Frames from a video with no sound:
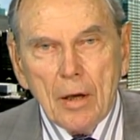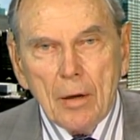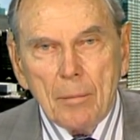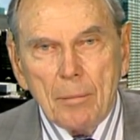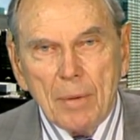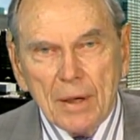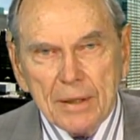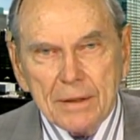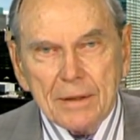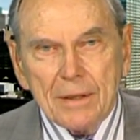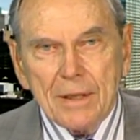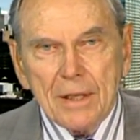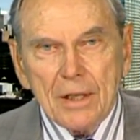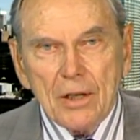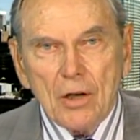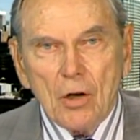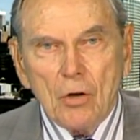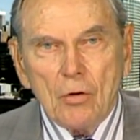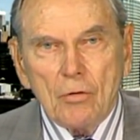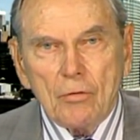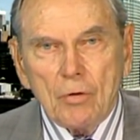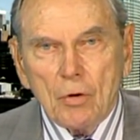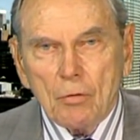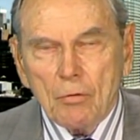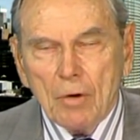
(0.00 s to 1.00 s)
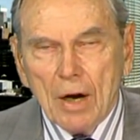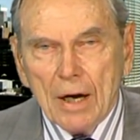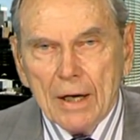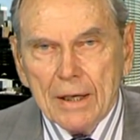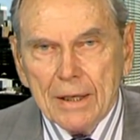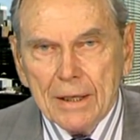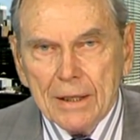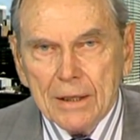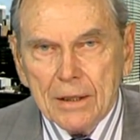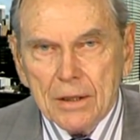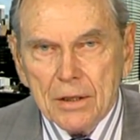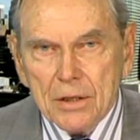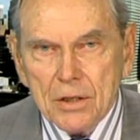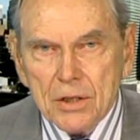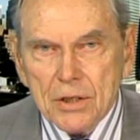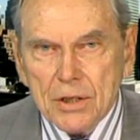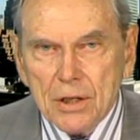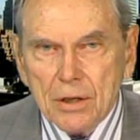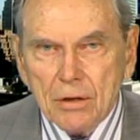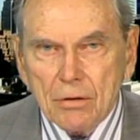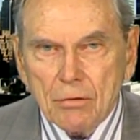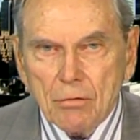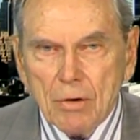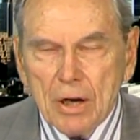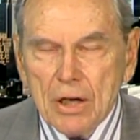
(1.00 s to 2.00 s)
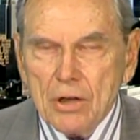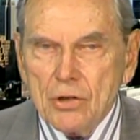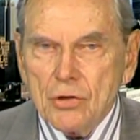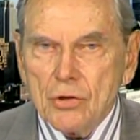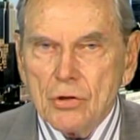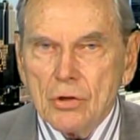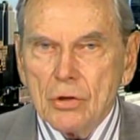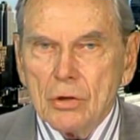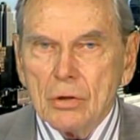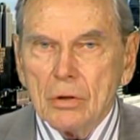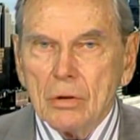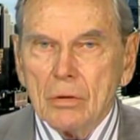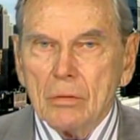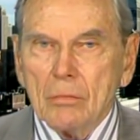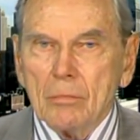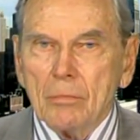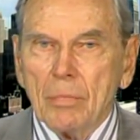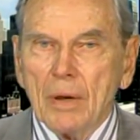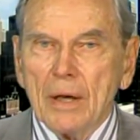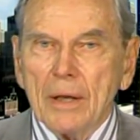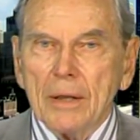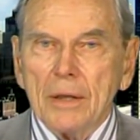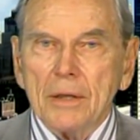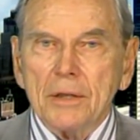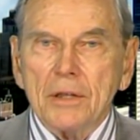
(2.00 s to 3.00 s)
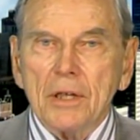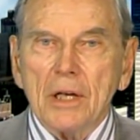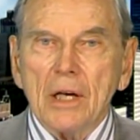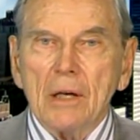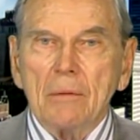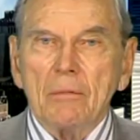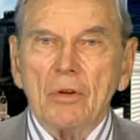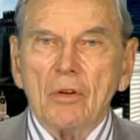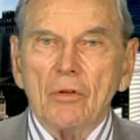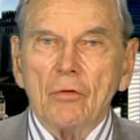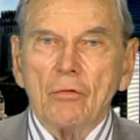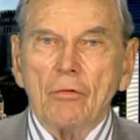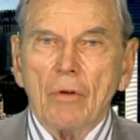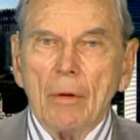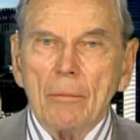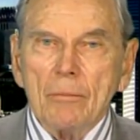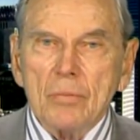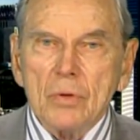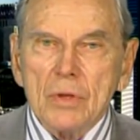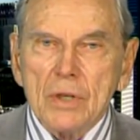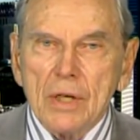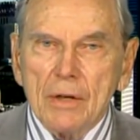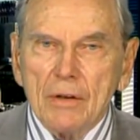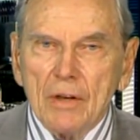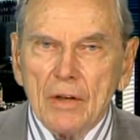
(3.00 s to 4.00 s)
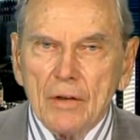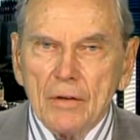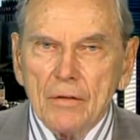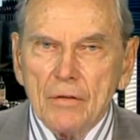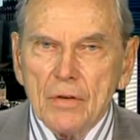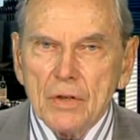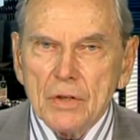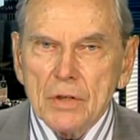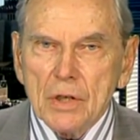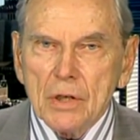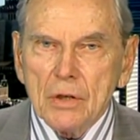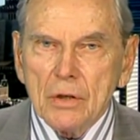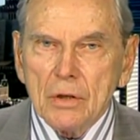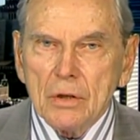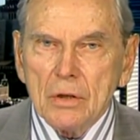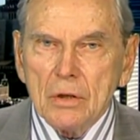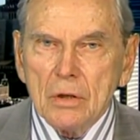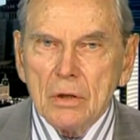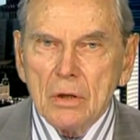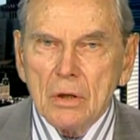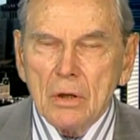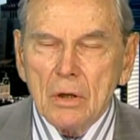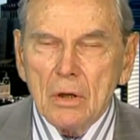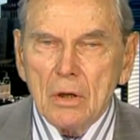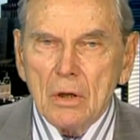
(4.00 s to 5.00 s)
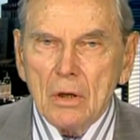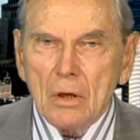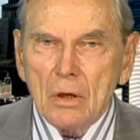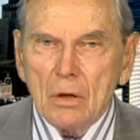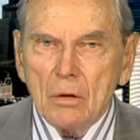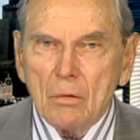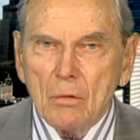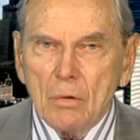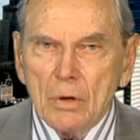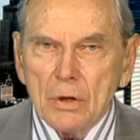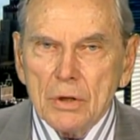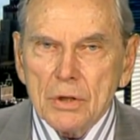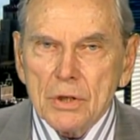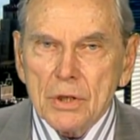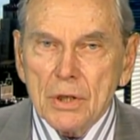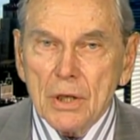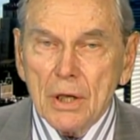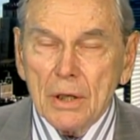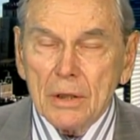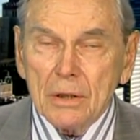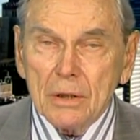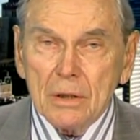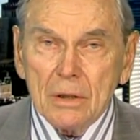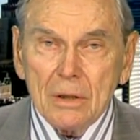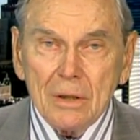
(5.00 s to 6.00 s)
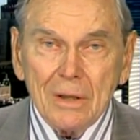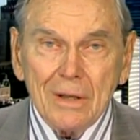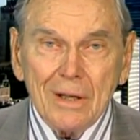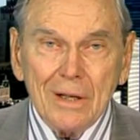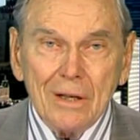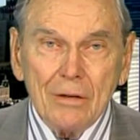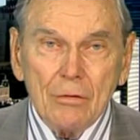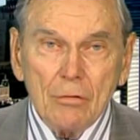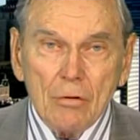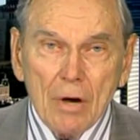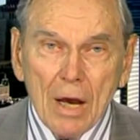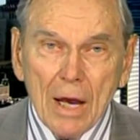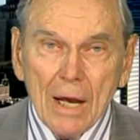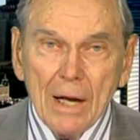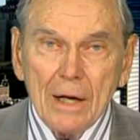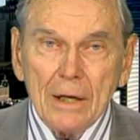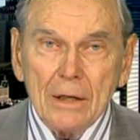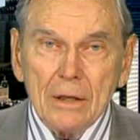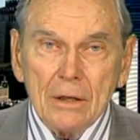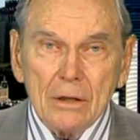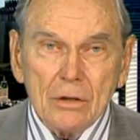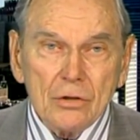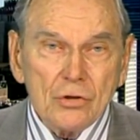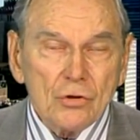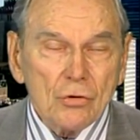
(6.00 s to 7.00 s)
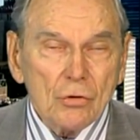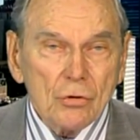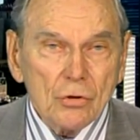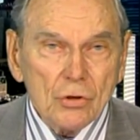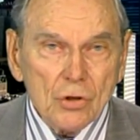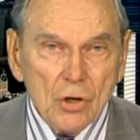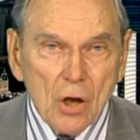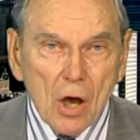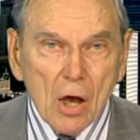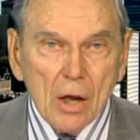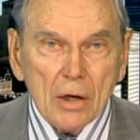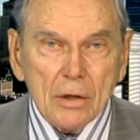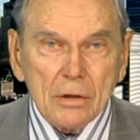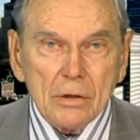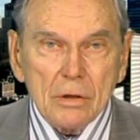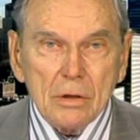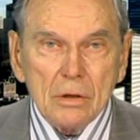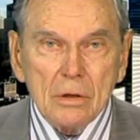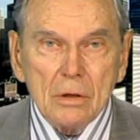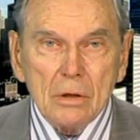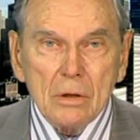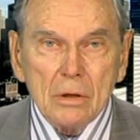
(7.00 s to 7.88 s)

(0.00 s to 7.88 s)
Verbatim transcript: but the overriding consideration by the time of the Rumsfeld visit was that Iran should not